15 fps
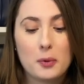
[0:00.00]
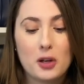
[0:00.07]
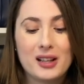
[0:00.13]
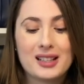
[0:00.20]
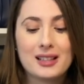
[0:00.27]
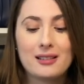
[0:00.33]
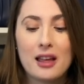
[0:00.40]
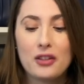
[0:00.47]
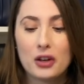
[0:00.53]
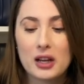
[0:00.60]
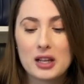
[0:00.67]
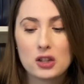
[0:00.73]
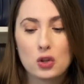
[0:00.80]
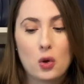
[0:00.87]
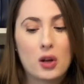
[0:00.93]
It's a leather
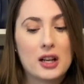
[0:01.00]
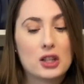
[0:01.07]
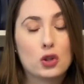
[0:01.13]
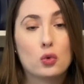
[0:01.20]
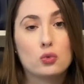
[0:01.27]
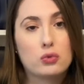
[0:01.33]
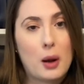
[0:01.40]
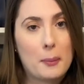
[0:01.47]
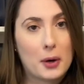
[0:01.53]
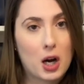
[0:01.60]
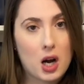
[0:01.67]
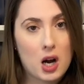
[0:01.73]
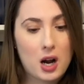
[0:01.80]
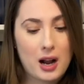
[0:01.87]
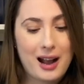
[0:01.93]
insole and it's a
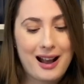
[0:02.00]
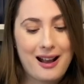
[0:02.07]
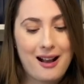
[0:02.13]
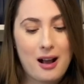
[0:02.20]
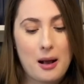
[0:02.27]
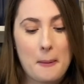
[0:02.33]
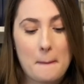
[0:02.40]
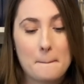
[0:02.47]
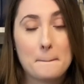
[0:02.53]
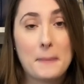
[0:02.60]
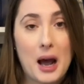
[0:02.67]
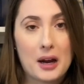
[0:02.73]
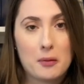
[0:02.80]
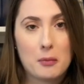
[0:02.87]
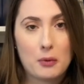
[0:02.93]
rubber
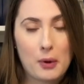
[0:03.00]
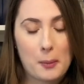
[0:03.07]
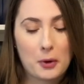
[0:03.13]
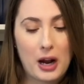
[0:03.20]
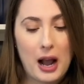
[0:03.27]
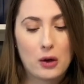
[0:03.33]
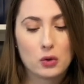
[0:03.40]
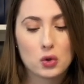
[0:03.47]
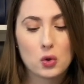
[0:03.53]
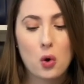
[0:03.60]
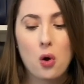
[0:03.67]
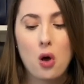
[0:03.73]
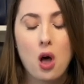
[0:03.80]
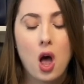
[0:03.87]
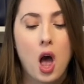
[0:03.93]
bottom, a rubber outsole.